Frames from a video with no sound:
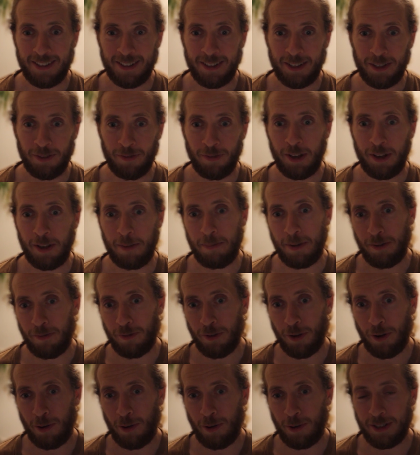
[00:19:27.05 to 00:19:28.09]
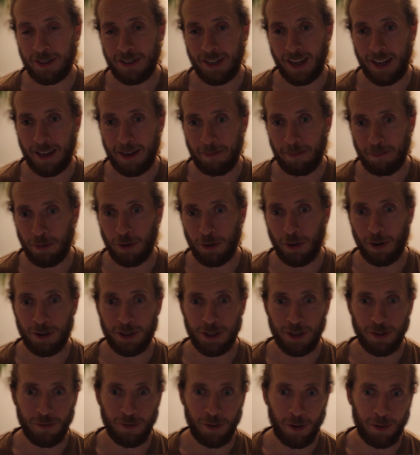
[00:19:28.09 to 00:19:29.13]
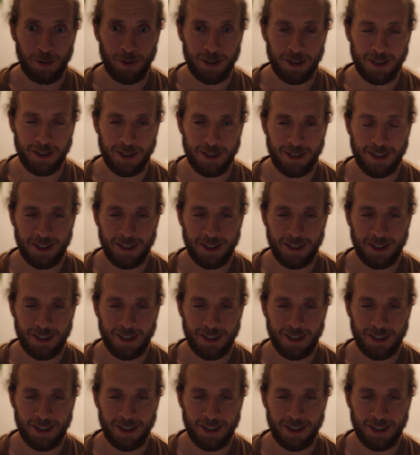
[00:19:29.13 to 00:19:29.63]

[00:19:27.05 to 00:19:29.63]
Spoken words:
development folders and production folders.